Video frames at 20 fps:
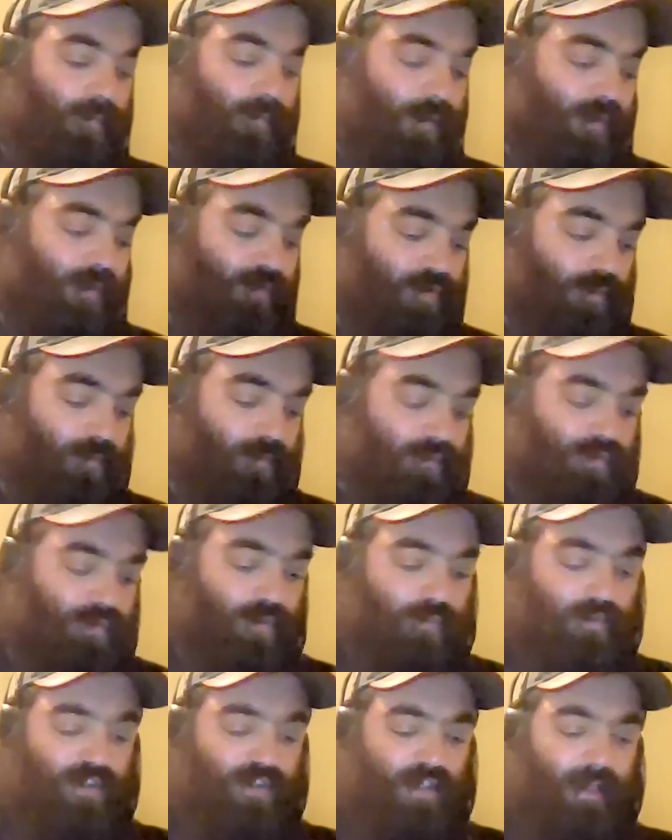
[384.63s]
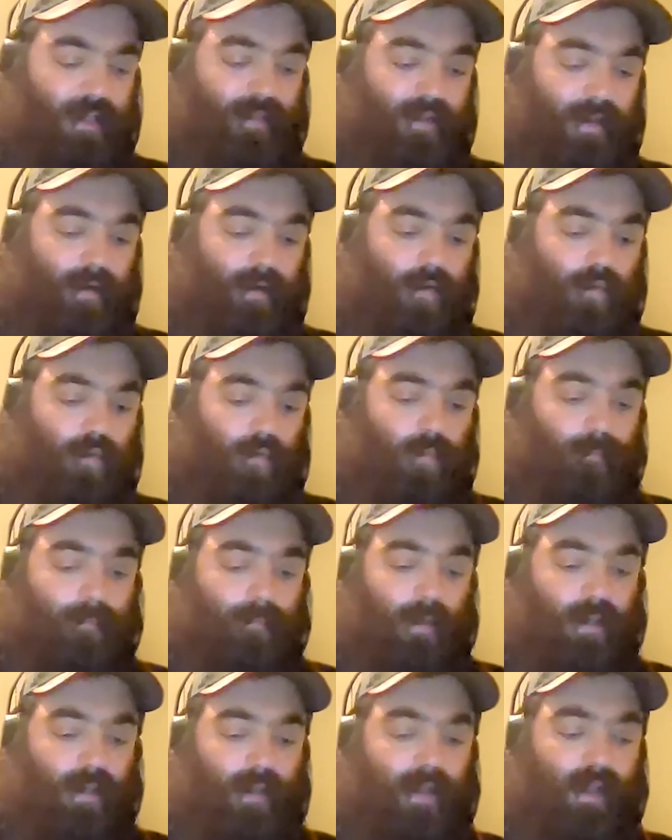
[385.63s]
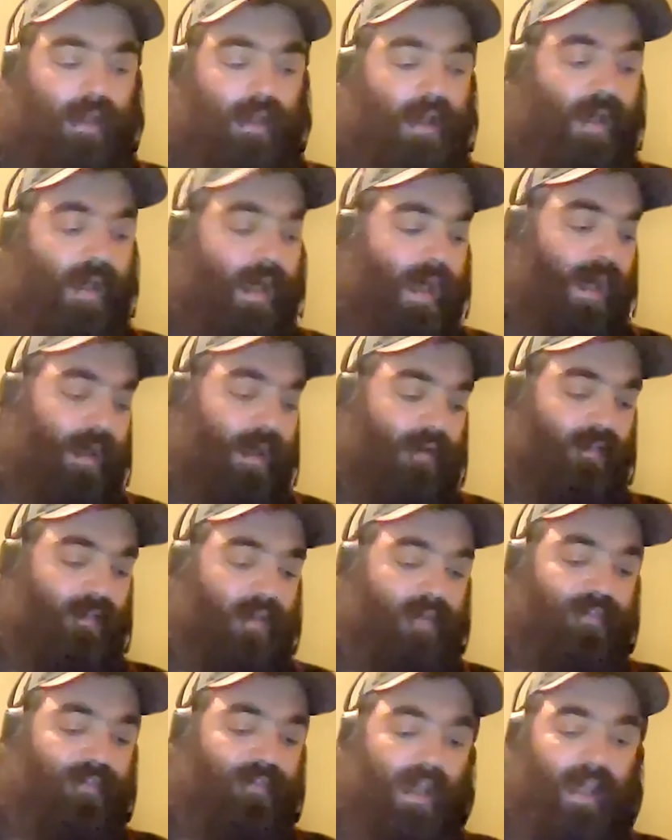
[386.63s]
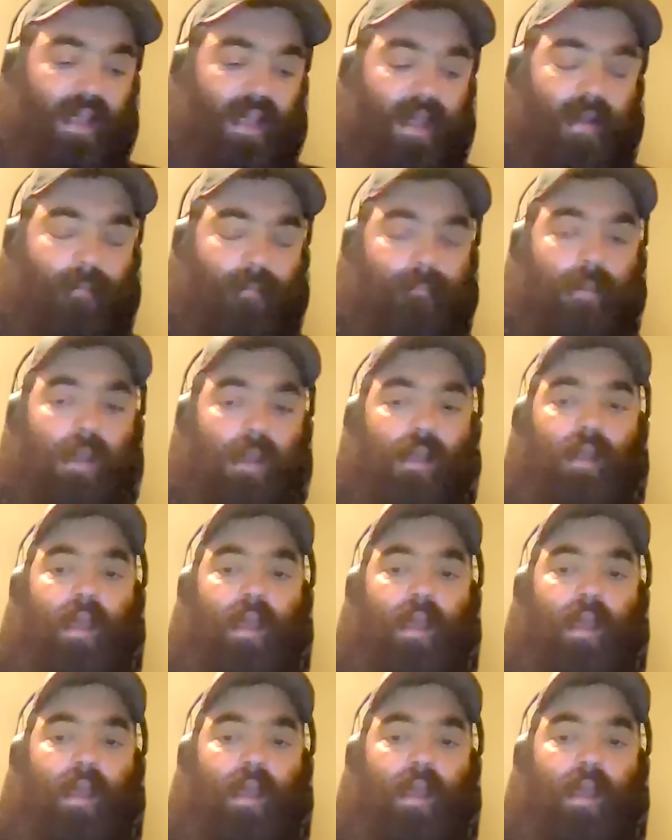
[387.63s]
Be sure to check that out on Monday at 11 a.m.